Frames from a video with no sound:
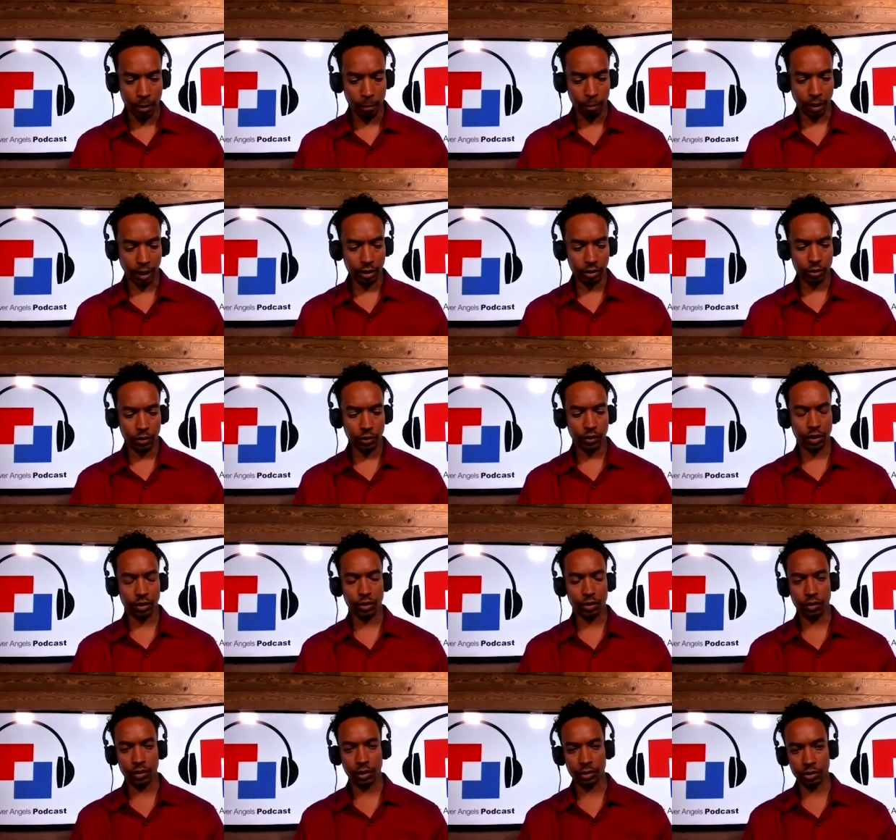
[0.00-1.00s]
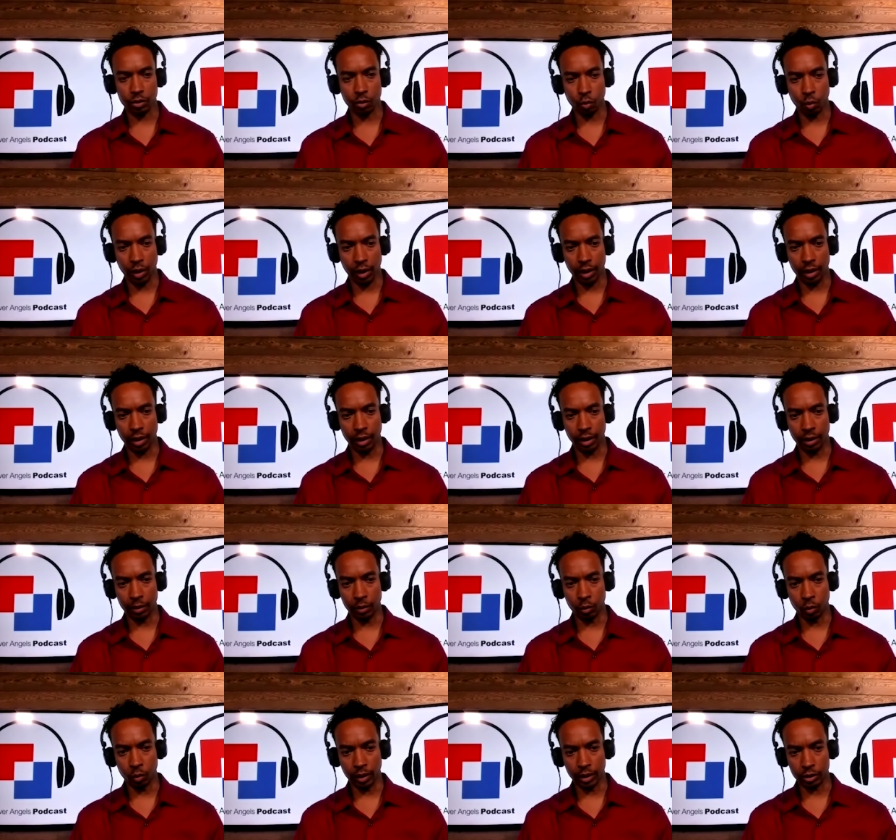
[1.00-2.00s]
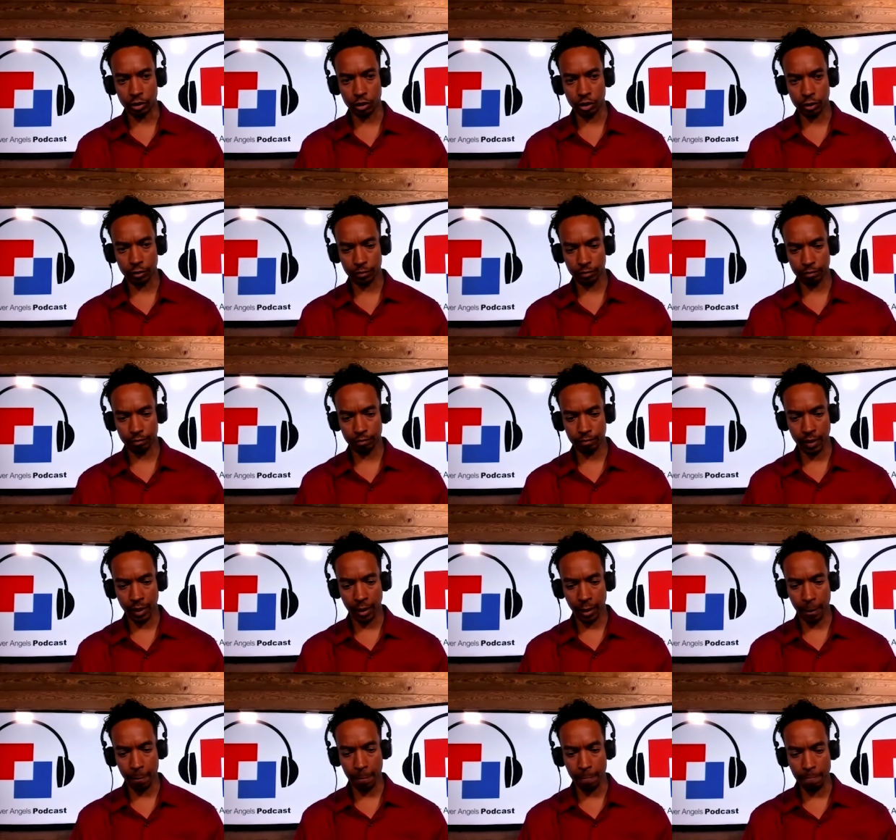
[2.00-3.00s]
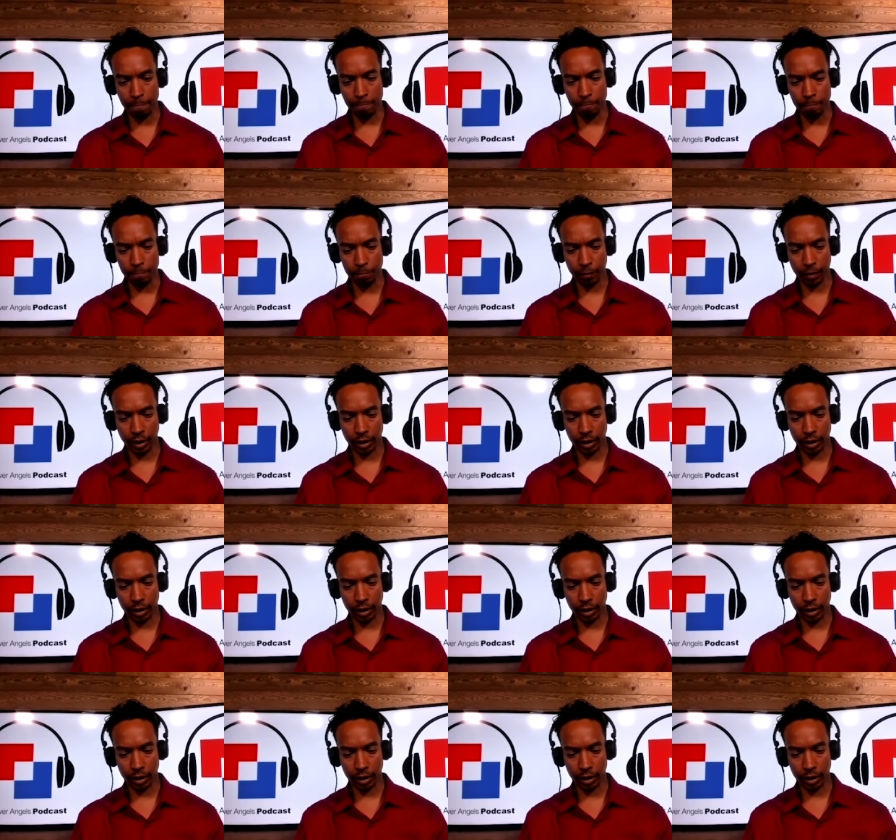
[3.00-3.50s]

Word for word: But I do think that there's a way in which um,